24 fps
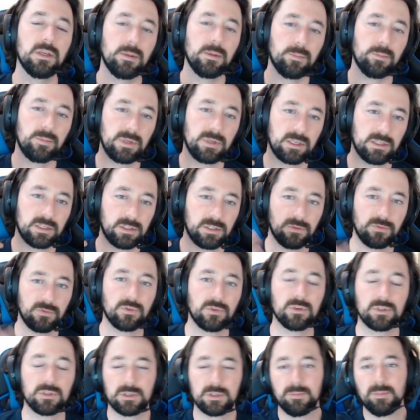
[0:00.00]
because the
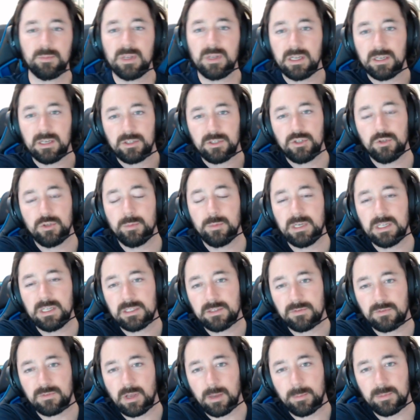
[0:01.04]
first 2 minutes
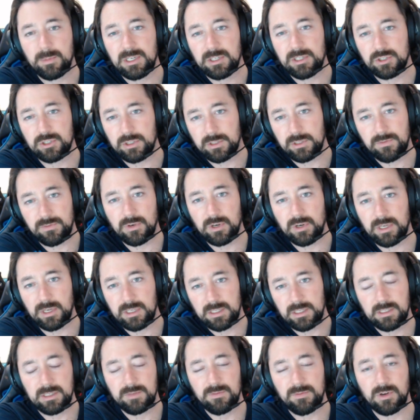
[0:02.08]
of competition is
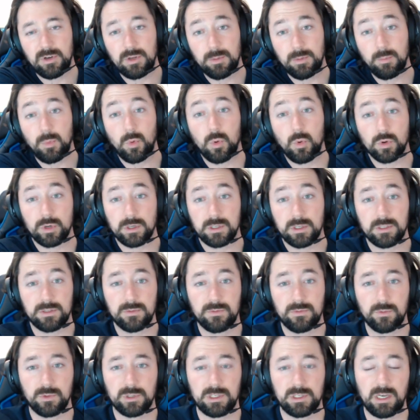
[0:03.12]
very, very important
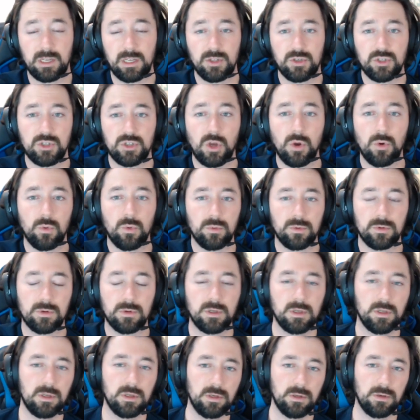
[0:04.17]
for setting the tone
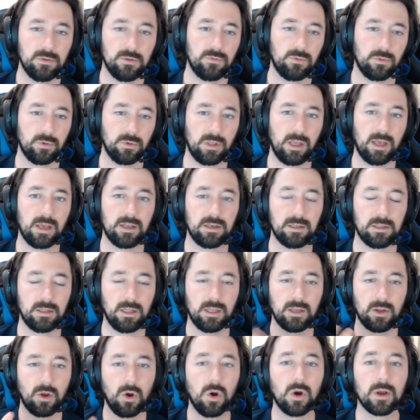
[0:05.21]
for that
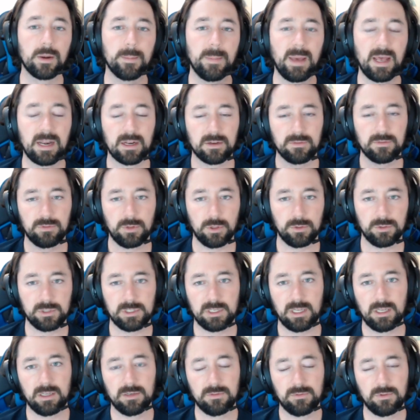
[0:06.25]
like automatic flow
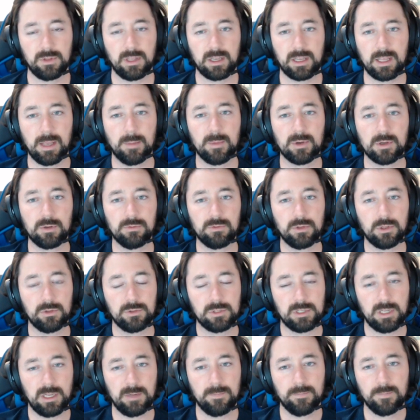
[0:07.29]
state, for that chemical flow
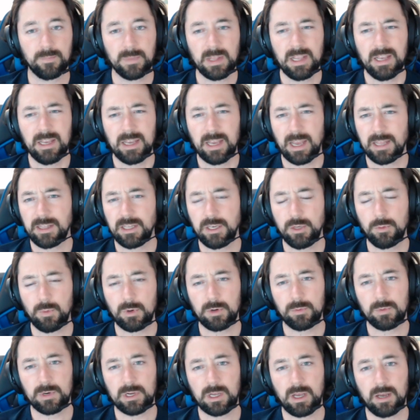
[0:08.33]
state. And then you want
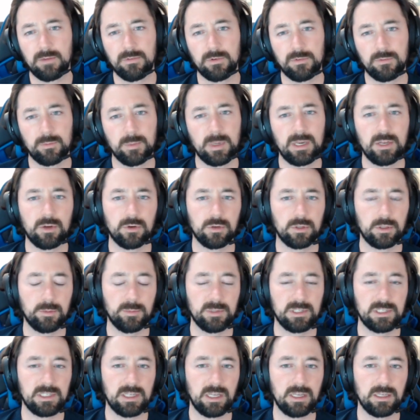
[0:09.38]
to recover from any early
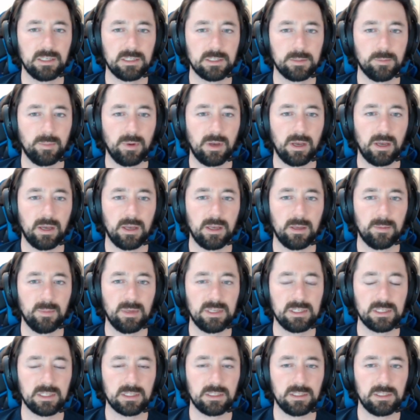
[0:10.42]
mistakes by
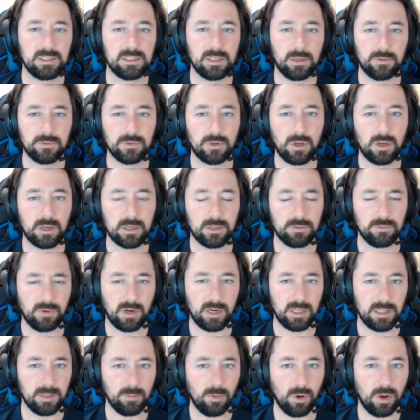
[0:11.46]
basically self-talk and
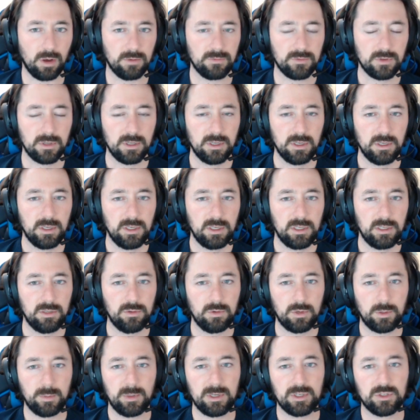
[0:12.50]
writing them off. You
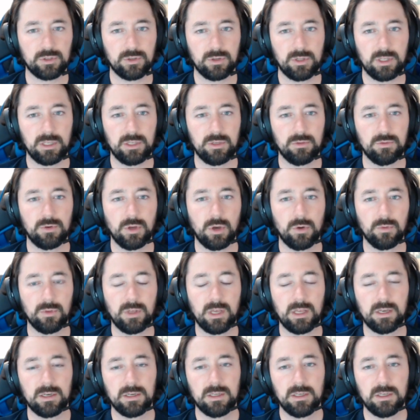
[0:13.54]
want to make sure that you know that